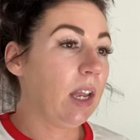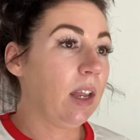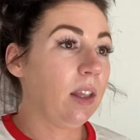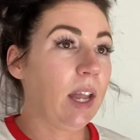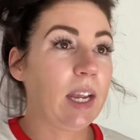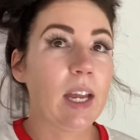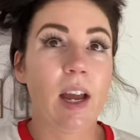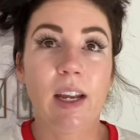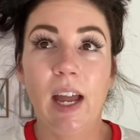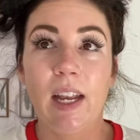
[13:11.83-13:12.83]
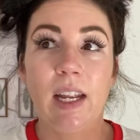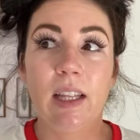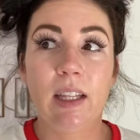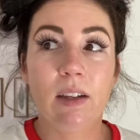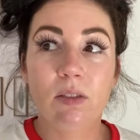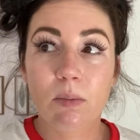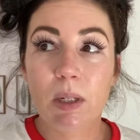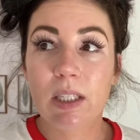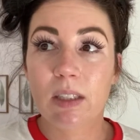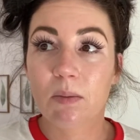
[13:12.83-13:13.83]
like, again, it leaves
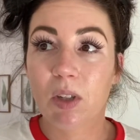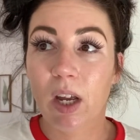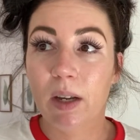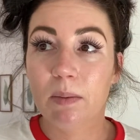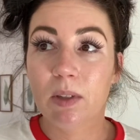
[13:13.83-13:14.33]
me sometimes